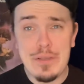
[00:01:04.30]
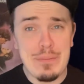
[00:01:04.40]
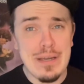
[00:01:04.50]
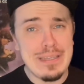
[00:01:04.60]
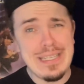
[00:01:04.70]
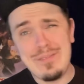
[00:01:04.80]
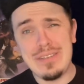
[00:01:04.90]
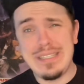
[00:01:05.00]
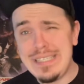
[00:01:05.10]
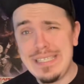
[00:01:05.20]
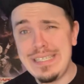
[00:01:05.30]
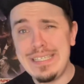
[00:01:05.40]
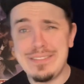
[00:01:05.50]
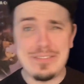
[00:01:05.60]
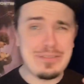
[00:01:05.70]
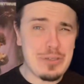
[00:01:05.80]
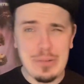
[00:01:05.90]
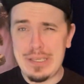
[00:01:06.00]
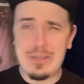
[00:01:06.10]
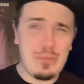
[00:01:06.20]
but even he is
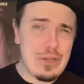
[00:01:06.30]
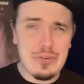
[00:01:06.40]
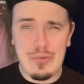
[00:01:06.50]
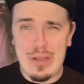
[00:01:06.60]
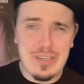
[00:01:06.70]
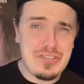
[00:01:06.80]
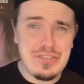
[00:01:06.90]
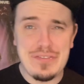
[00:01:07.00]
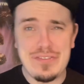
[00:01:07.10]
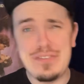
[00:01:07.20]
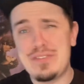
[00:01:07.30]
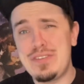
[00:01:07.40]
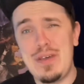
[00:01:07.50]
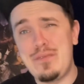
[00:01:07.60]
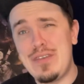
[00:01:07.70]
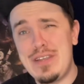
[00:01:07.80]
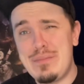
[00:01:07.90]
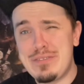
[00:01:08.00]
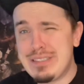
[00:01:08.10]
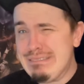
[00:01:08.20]
going in weird directions and stuff, and
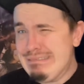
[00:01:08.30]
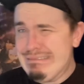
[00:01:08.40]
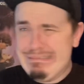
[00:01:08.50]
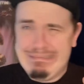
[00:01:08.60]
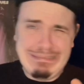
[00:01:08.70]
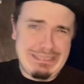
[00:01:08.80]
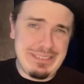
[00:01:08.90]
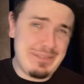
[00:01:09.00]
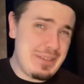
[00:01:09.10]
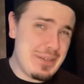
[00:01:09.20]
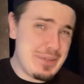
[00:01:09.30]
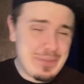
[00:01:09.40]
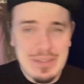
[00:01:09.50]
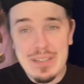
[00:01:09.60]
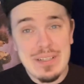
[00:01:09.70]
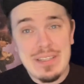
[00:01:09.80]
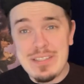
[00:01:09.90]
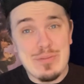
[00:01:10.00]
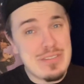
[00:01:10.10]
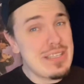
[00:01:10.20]
I'm just like, I don't know.
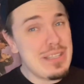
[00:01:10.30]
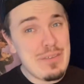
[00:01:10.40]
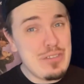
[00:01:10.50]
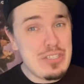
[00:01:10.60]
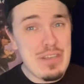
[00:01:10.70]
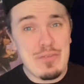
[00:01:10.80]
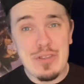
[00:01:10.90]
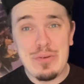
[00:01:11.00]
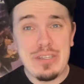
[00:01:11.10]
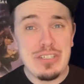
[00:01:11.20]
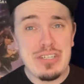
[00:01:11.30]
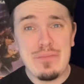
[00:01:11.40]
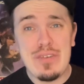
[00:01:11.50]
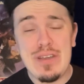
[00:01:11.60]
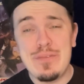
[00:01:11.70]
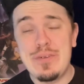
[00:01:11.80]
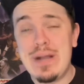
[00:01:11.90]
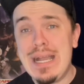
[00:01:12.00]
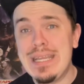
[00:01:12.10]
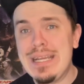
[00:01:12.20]
As much as I love you, Dave Filoni and Jon Favreau,
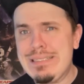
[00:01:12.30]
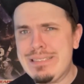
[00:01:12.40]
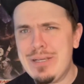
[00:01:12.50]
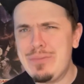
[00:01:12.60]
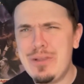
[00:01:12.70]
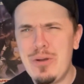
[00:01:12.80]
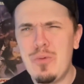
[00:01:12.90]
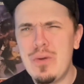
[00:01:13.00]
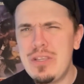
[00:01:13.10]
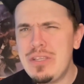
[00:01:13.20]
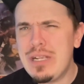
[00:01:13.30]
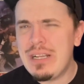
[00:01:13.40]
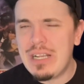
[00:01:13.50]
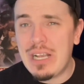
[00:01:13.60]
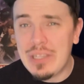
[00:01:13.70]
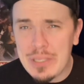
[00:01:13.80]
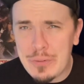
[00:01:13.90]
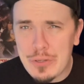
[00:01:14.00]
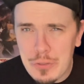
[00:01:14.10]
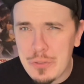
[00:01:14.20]
I just don't know what clear
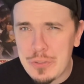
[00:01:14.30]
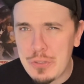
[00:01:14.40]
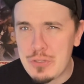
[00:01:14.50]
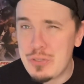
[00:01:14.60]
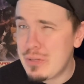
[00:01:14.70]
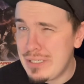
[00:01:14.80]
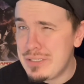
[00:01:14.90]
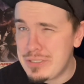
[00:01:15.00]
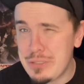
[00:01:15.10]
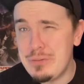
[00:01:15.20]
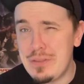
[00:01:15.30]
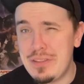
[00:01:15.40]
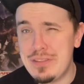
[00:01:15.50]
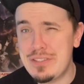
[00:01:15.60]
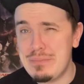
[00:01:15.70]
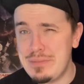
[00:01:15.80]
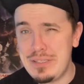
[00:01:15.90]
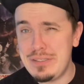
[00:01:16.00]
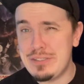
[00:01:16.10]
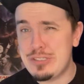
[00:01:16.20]
goal you're trying to do with some of
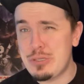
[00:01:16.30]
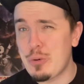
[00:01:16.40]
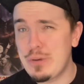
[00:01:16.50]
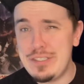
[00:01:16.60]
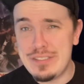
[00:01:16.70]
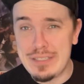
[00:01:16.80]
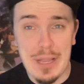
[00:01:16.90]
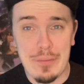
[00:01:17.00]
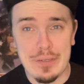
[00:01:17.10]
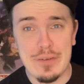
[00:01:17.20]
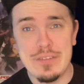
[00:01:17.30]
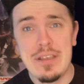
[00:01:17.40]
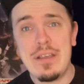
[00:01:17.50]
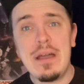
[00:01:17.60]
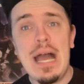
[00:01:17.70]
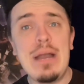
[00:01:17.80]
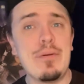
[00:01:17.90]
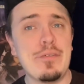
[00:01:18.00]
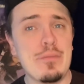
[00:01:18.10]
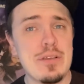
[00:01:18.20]
these stories and characters.
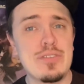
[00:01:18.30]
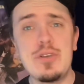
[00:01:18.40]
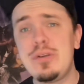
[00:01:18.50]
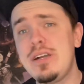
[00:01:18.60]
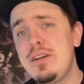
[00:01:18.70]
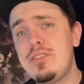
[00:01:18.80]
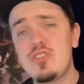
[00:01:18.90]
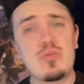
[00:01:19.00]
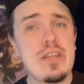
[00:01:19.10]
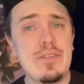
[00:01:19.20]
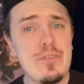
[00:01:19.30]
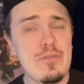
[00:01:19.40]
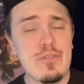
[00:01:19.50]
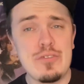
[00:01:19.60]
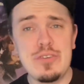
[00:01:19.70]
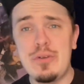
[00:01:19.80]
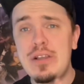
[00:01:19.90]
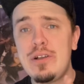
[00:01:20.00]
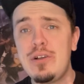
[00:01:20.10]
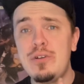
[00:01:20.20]
However, but Ahsoka, the trailer for
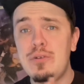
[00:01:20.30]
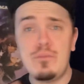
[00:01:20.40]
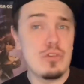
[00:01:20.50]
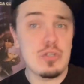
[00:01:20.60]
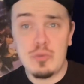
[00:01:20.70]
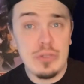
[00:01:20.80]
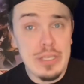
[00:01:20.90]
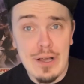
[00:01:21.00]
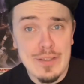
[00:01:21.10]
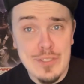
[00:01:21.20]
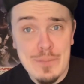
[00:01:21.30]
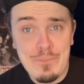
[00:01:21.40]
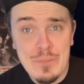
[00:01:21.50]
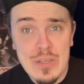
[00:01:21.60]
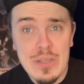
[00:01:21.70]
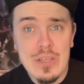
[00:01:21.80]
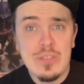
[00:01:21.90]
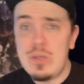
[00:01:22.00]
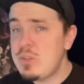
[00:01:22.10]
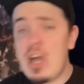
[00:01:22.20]
Ahsoka looked really awesome.
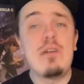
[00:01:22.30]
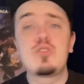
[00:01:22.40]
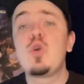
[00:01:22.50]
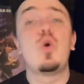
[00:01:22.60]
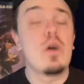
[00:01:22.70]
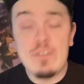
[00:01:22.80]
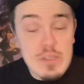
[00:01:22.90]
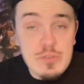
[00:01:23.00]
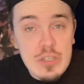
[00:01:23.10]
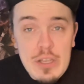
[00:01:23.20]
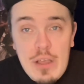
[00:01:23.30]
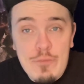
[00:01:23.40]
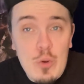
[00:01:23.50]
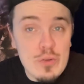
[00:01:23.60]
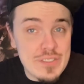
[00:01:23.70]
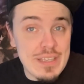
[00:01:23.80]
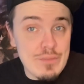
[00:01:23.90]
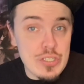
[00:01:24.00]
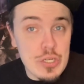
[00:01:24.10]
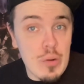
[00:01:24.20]
So I was going to, of course,
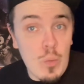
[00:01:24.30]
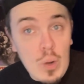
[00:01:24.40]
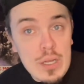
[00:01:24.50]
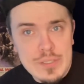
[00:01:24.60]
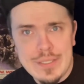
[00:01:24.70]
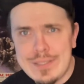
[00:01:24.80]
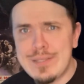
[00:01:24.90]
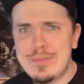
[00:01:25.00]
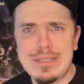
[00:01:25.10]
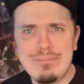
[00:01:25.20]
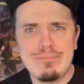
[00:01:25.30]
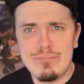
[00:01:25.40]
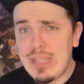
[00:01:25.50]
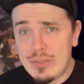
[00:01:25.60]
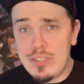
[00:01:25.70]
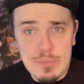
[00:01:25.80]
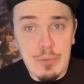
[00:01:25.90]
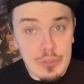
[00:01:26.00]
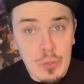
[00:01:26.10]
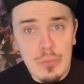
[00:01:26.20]
give the show a watch because I'm like, that looks
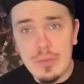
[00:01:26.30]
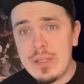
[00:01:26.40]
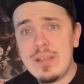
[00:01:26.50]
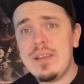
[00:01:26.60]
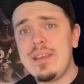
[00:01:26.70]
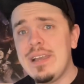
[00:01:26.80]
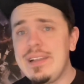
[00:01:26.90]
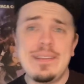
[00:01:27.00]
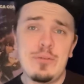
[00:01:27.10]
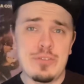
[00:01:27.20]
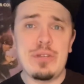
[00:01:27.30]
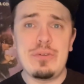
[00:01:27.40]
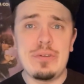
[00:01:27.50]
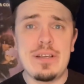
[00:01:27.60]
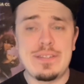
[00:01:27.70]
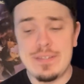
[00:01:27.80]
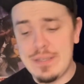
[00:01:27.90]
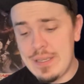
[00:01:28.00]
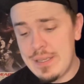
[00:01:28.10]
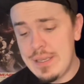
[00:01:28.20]
pretty cool. And I think Rosario
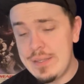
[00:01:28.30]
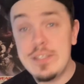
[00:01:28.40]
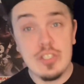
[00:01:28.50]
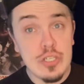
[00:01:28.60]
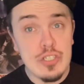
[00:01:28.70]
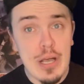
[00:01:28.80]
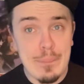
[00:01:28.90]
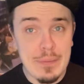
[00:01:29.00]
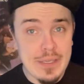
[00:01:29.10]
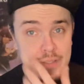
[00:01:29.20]
Dawson does a good job playing